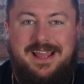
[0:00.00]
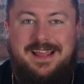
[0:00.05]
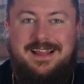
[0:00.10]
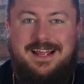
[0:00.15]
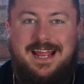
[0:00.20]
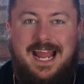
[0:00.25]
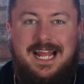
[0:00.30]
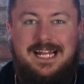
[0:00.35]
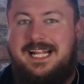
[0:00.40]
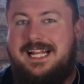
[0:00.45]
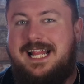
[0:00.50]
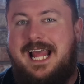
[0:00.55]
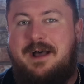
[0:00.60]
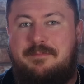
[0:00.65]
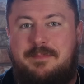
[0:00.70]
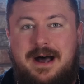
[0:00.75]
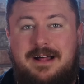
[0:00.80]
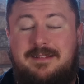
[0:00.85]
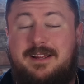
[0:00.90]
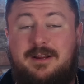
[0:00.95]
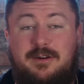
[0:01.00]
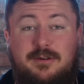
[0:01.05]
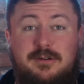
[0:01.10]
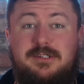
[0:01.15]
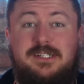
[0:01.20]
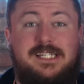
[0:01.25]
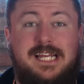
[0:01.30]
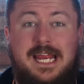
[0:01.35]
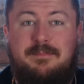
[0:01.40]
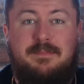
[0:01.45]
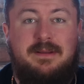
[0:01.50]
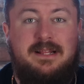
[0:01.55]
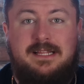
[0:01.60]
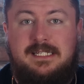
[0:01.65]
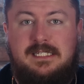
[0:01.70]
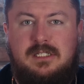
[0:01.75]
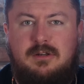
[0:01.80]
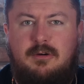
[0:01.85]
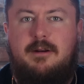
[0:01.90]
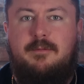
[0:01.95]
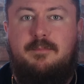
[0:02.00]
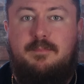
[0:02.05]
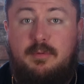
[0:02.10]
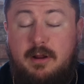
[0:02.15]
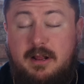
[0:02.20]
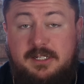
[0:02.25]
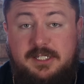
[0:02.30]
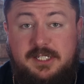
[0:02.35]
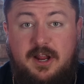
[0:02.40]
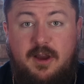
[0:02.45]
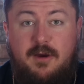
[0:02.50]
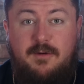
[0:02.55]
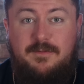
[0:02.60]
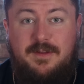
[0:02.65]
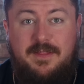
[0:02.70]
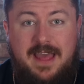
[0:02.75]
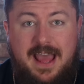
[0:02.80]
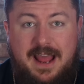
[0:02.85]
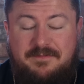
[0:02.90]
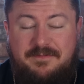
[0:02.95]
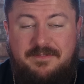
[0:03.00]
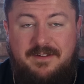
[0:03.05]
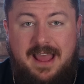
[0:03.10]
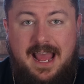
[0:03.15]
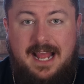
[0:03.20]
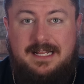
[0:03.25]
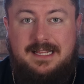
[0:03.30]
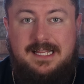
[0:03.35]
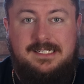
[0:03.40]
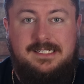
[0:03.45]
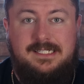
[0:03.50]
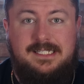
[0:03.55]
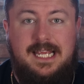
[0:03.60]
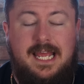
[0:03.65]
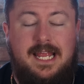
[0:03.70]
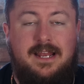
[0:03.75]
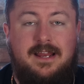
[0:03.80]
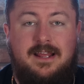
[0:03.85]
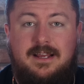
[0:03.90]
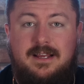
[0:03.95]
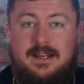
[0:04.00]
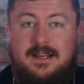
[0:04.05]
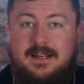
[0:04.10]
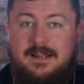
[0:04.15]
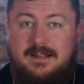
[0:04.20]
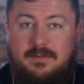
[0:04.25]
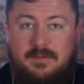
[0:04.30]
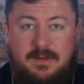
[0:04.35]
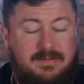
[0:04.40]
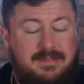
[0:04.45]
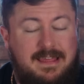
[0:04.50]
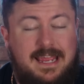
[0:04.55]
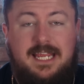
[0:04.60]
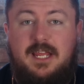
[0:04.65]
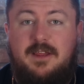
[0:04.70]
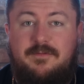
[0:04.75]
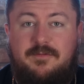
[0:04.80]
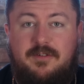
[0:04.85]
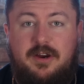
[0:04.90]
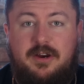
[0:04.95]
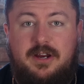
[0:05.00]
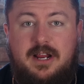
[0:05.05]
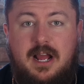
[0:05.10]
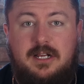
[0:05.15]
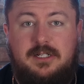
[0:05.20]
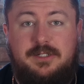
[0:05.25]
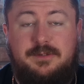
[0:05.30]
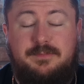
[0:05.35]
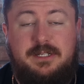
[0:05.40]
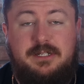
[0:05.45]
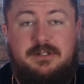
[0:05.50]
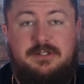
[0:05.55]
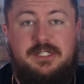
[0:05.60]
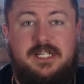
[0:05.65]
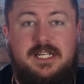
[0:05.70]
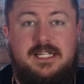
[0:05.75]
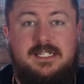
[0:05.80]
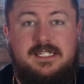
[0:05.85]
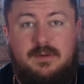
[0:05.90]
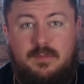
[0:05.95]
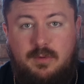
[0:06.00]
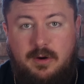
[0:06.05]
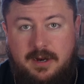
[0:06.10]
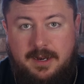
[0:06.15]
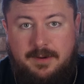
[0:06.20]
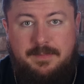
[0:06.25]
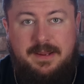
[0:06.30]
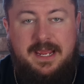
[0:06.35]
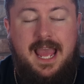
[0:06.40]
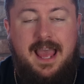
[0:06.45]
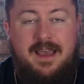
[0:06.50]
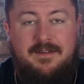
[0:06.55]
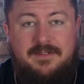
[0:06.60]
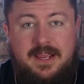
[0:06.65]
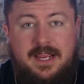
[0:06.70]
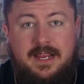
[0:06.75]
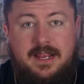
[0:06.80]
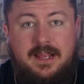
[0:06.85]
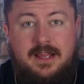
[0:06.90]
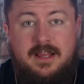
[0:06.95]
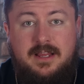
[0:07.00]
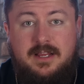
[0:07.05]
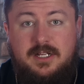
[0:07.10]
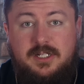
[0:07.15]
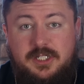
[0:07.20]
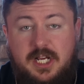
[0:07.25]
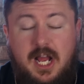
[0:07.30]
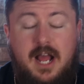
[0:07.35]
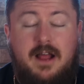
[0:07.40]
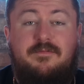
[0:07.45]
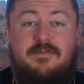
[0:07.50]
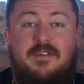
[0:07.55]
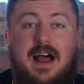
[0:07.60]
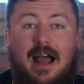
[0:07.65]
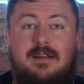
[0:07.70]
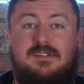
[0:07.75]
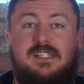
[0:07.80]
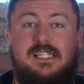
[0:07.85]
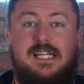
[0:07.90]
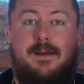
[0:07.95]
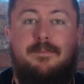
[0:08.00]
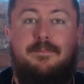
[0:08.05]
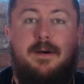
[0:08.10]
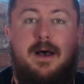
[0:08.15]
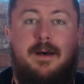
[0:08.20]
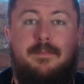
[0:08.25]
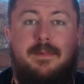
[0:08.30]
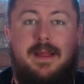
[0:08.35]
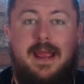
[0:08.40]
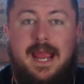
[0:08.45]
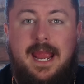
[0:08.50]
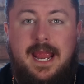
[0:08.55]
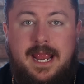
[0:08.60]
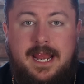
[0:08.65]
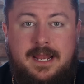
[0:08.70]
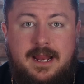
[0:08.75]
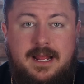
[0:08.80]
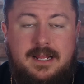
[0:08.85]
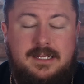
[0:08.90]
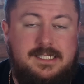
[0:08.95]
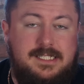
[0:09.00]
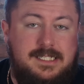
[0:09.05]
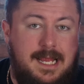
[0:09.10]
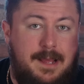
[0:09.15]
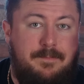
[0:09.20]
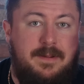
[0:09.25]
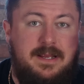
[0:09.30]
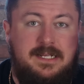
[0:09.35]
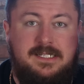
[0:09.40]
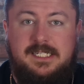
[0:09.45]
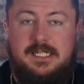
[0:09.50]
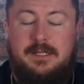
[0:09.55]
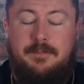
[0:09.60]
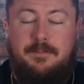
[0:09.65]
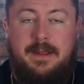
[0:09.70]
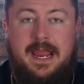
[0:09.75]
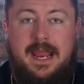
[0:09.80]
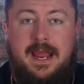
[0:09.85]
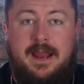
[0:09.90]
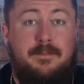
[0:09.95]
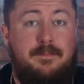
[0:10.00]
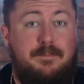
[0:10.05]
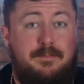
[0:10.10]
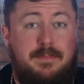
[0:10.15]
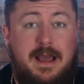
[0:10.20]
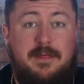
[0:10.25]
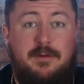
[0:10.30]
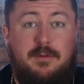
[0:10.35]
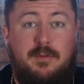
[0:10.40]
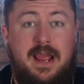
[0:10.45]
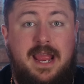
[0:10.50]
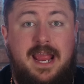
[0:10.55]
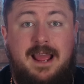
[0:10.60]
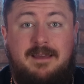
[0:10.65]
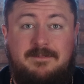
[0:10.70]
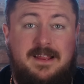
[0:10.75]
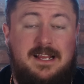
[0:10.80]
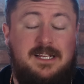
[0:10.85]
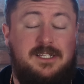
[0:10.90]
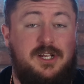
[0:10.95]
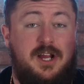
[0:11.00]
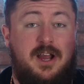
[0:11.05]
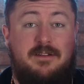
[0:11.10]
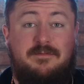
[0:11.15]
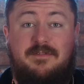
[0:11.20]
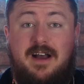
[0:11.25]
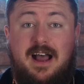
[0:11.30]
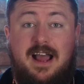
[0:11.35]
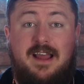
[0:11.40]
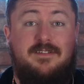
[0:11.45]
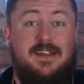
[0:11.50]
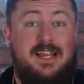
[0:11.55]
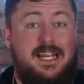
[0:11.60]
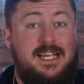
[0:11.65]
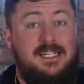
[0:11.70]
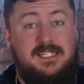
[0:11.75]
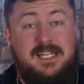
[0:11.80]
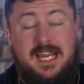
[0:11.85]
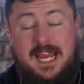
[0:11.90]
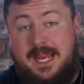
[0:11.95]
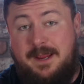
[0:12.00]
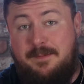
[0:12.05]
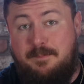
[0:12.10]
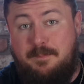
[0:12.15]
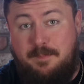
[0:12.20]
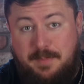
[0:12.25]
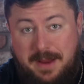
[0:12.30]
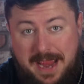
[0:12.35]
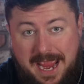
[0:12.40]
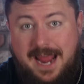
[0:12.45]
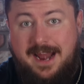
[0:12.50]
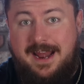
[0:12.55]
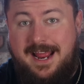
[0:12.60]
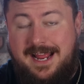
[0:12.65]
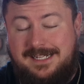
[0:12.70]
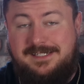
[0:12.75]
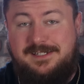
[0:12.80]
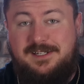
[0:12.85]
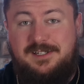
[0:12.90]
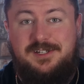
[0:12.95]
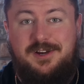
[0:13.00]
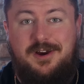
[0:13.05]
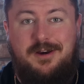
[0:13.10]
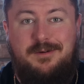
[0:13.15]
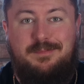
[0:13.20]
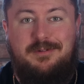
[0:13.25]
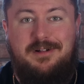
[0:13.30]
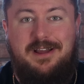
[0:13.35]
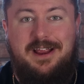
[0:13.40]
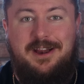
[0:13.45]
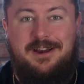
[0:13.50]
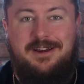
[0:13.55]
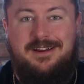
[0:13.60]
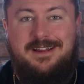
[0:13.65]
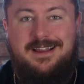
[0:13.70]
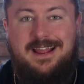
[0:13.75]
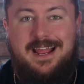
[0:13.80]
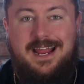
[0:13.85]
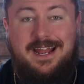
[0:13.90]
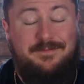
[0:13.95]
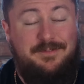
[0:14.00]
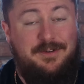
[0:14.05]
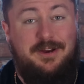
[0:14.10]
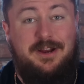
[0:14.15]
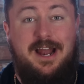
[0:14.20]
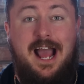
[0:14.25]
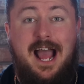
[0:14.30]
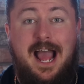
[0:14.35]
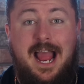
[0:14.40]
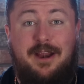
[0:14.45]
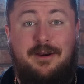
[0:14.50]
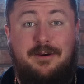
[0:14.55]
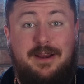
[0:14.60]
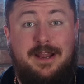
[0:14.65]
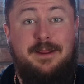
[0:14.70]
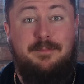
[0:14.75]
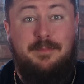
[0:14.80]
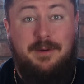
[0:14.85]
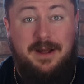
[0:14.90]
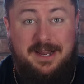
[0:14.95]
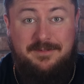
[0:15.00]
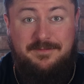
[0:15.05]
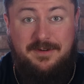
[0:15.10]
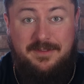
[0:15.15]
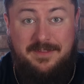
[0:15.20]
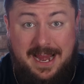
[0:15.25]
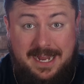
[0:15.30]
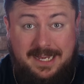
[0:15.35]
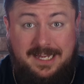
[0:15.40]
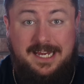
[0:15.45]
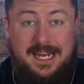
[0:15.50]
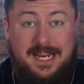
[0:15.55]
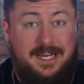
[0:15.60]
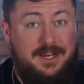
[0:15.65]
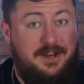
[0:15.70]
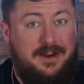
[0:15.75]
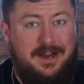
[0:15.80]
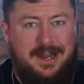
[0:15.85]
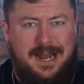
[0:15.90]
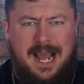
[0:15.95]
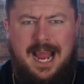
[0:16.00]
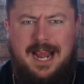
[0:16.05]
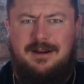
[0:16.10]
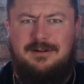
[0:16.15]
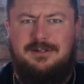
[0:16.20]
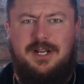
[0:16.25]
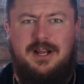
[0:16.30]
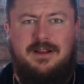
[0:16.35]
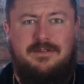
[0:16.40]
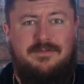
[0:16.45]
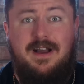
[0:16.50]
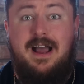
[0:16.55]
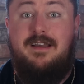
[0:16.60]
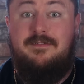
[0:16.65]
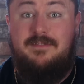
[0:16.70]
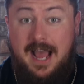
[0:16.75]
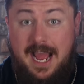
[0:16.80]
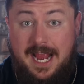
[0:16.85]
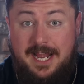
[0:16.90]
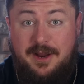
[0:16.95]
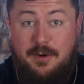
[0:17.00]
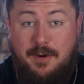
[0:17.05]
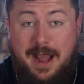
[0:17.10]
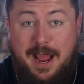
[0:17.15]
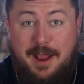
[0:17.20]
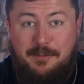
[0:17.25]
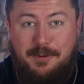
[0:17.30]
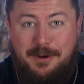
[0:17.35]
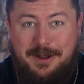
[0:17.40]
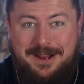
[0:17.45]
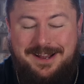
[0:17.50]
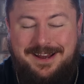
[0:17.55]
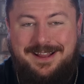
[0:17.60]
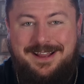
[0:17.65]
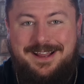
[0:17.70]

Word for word: And then that Motley Crue statement that sort of brushed over that fact and said, "We thank you for your contributions, and we're going to be having John five step up and step into the band." By the way, I think John five is a badass guitar player, and if you're going to hire anybody for that gig, you're going to hire John five. I know I would.